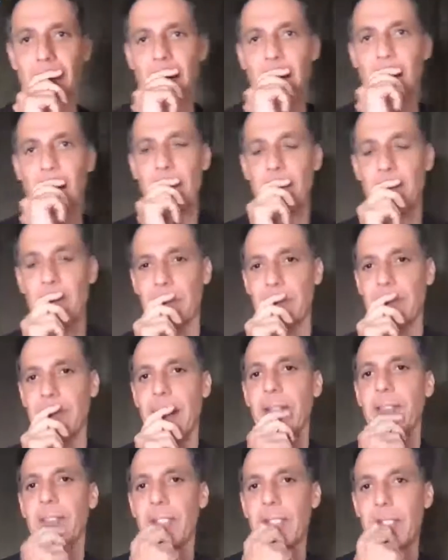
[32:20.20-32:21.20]

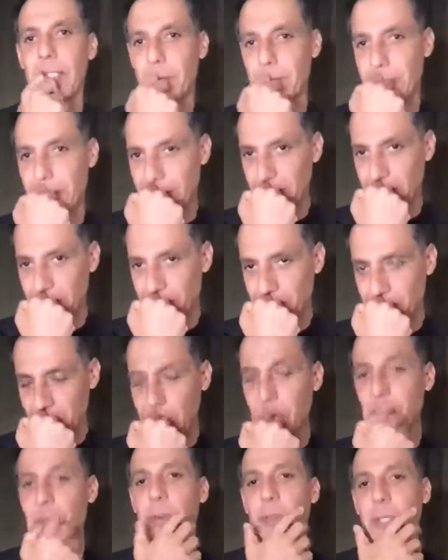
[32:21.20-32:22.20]
impersonators and deepfakes.
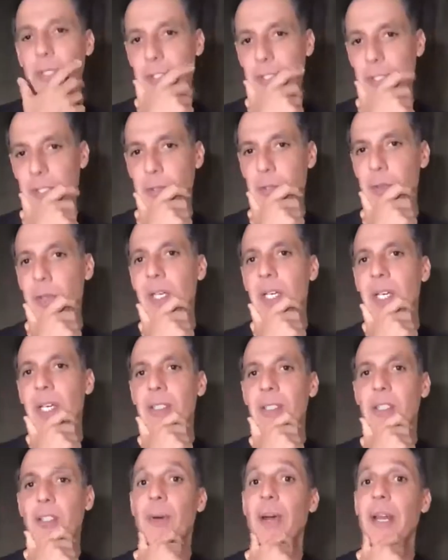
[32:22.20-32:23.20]
So here's what we're going to do
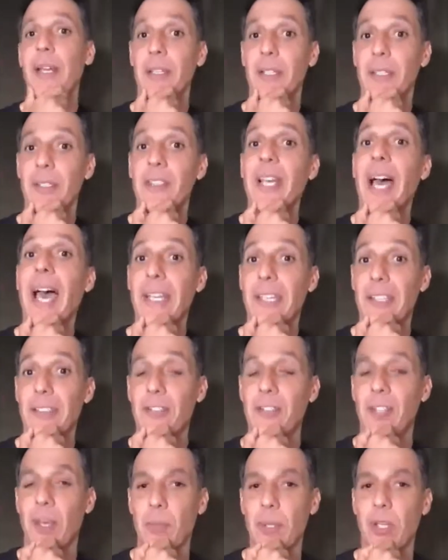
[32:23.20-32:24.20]
to try to tidy
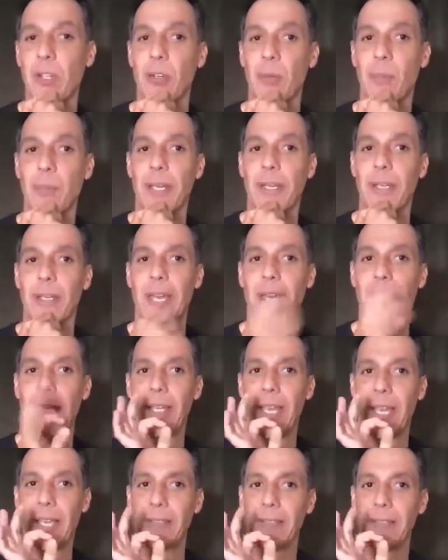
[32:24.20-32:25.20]
this up a little bit
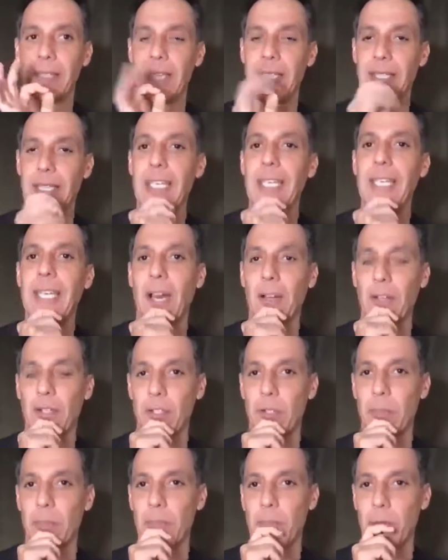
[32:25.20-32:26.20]
and eke out a
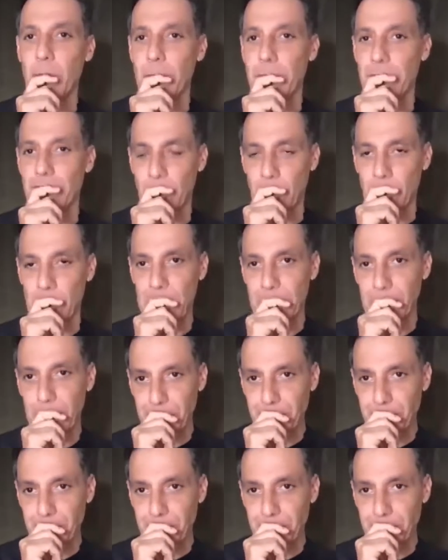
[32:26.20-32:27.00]
little bit more performance.